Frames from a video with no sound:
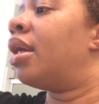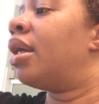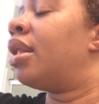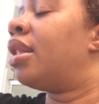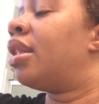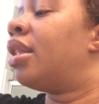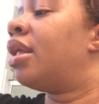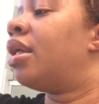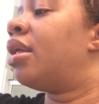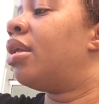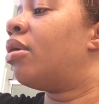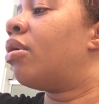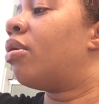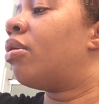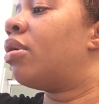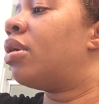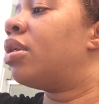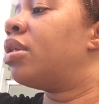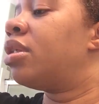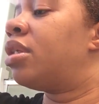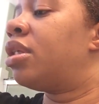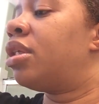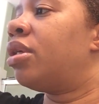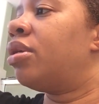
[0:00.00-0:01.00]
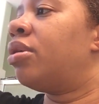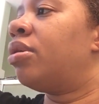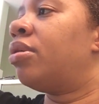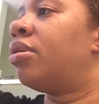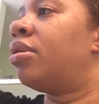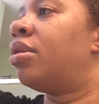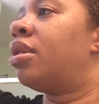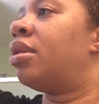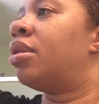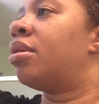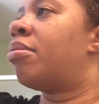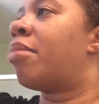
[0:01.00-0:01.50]
And then on
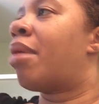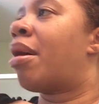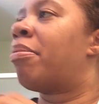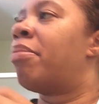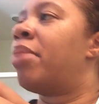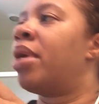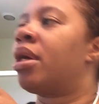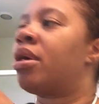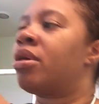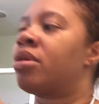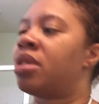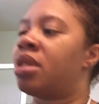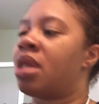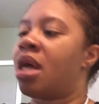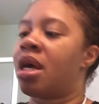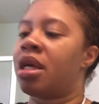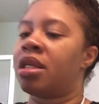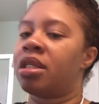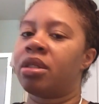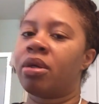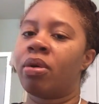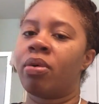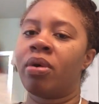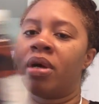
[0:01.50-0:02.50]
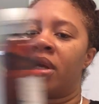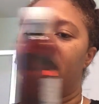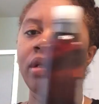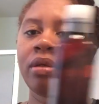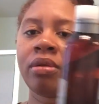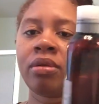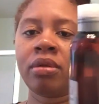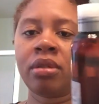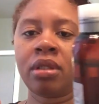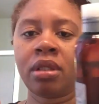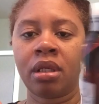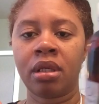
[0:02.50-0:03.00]
to my bigger size
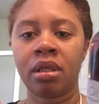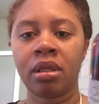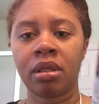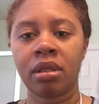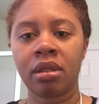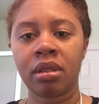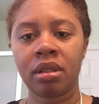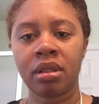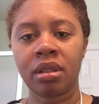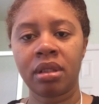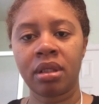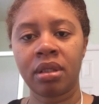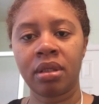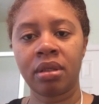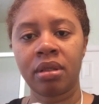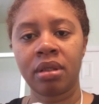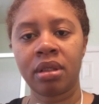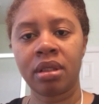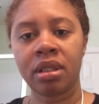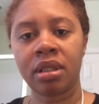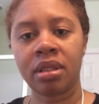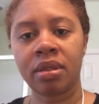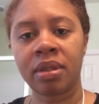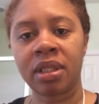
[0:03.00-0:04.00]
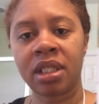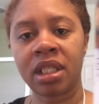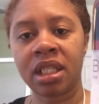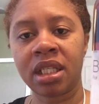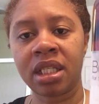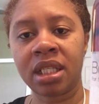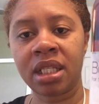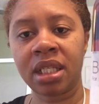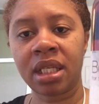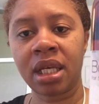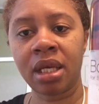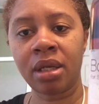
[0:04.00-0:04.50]
oils, which
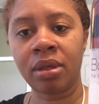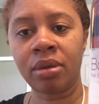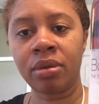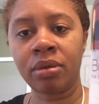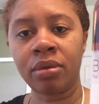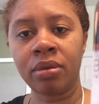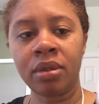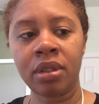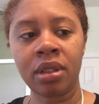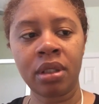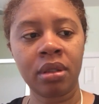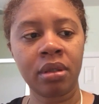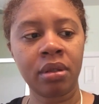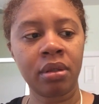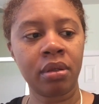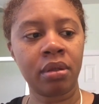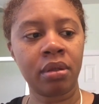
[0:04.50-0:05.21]
is Skittles.